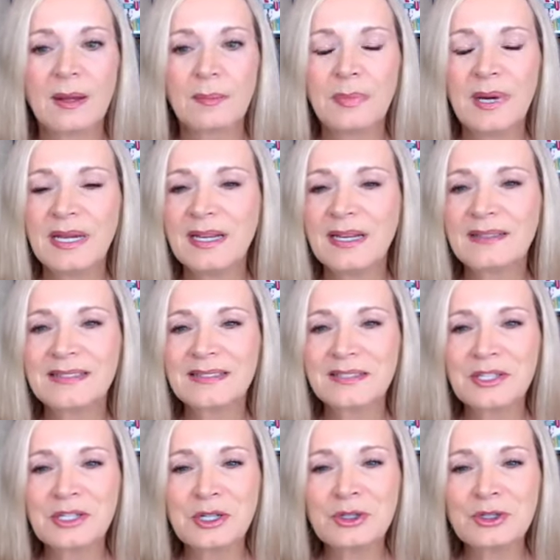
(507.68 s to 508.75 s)
but it's
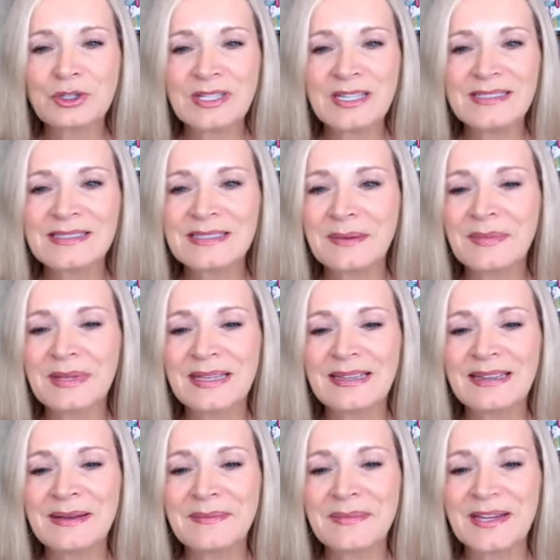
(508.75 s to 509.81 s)
usually
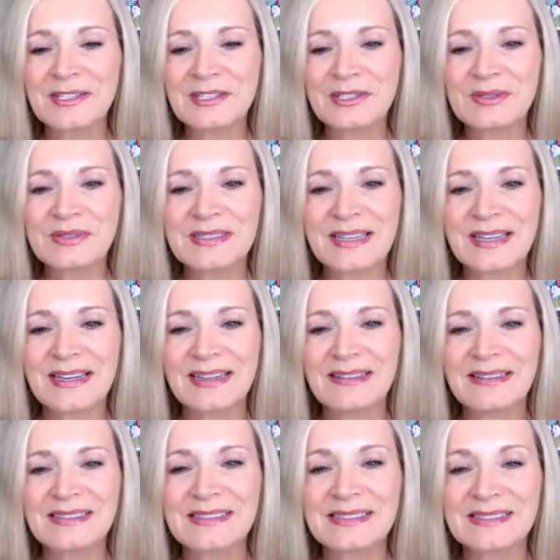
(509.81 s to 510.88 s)
something that makes you say
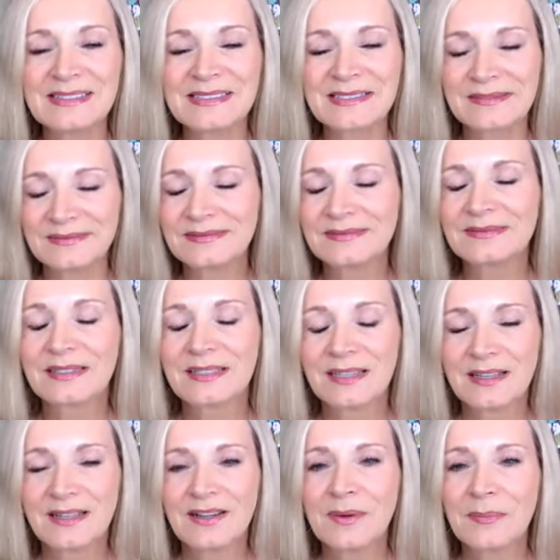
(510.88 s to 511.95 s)
this is
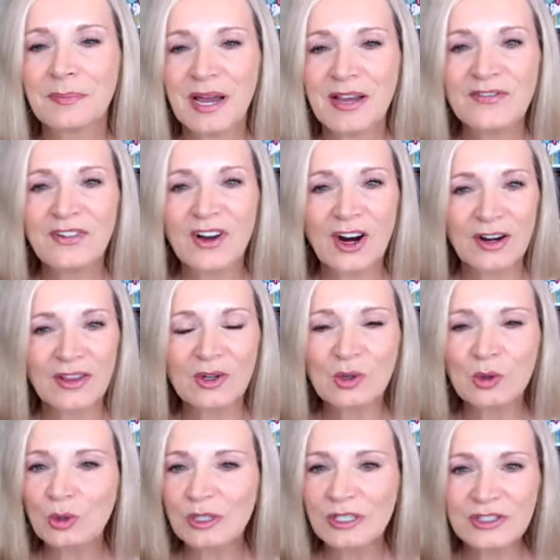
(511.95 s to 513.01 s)
by far the
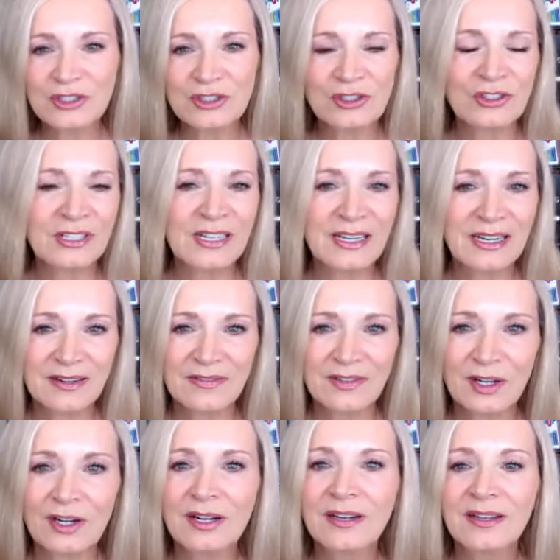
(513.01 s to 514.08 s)
coolest journey
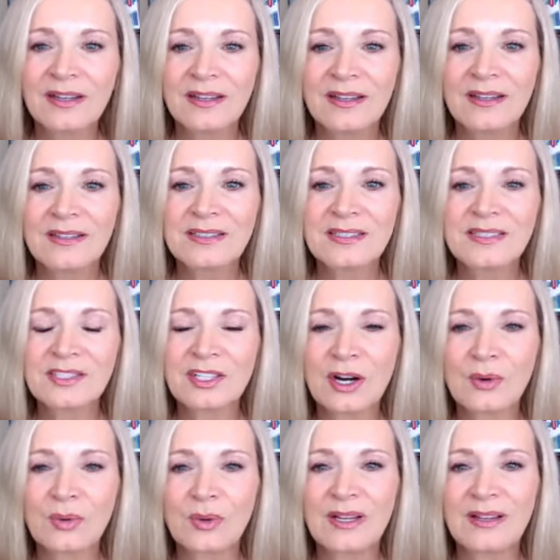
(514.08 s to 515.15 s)
ever to
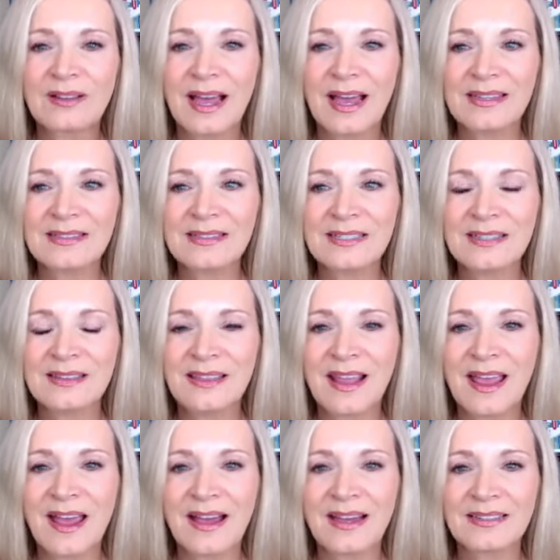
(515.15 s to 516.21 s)
start realizing
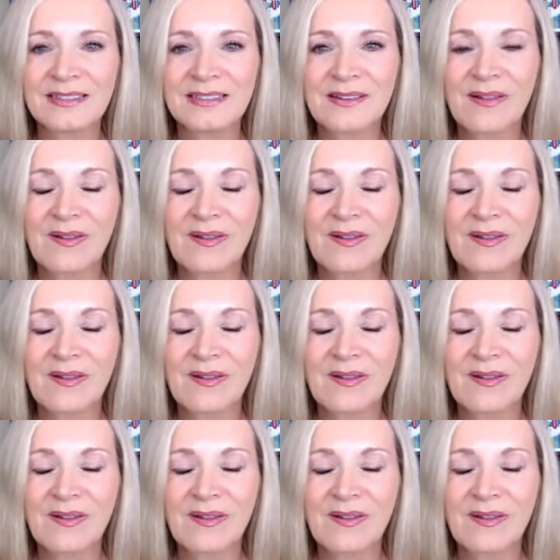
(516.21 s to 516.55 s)
that